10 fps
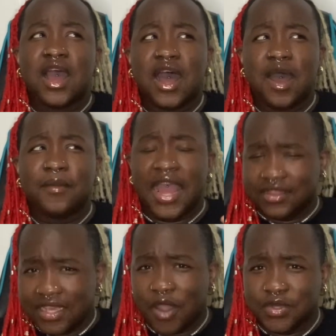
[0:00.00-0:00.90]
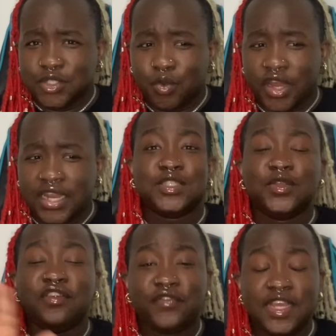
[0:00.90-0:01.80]
I think I was wearing, so
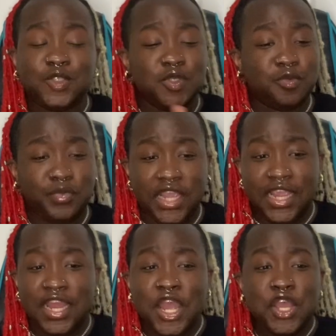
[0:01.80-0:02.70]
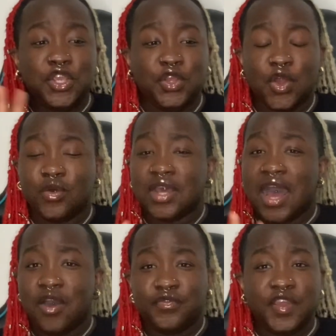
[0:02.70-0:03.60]
the face was beat, you know, the
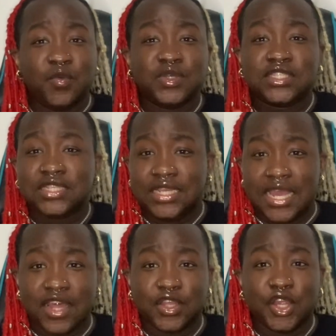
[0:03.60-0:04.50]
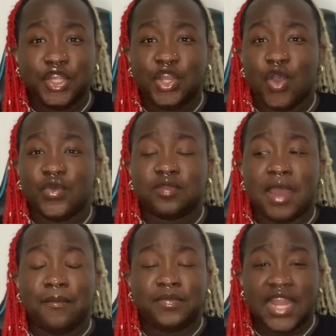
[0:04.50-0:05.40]
outfit was together, you know, with
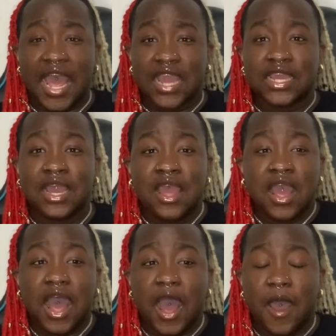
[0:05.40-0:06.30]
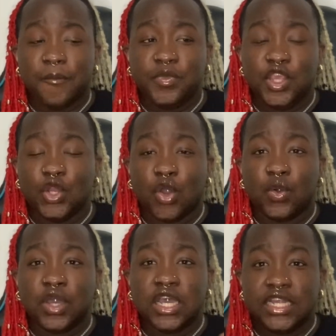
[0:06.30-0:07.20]
my black, you
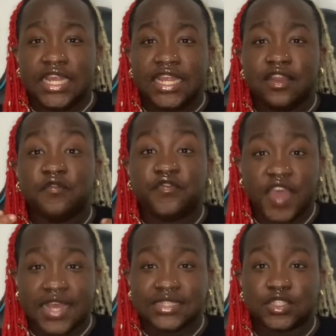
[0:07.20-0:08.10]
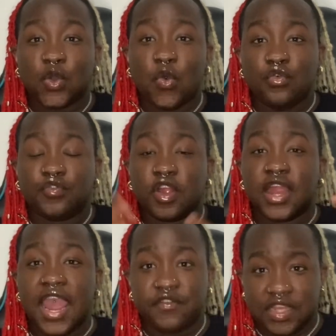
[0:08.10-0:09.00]
know, hooded vest
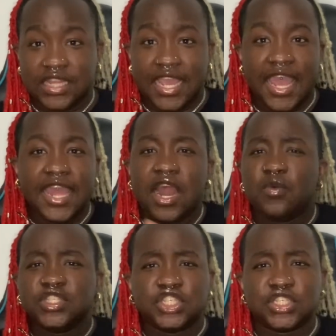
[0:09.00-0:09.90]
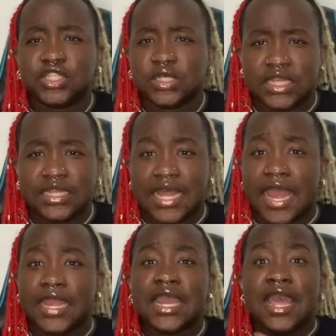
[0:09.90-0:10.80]
over everything. And I was just looking
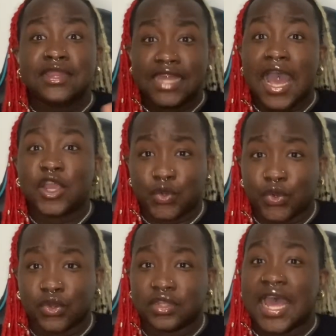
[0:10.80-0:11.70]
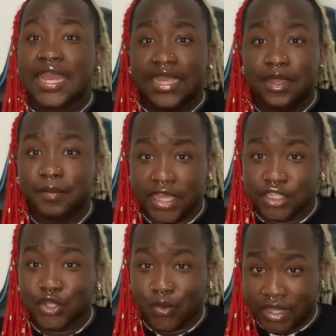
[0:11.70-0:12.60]
like that girl, that it
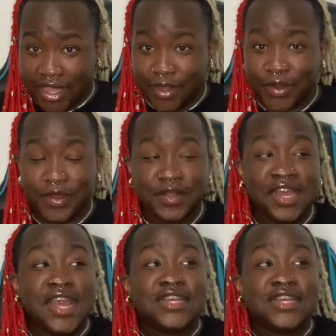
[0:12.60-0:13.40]
bitch, okay, girl?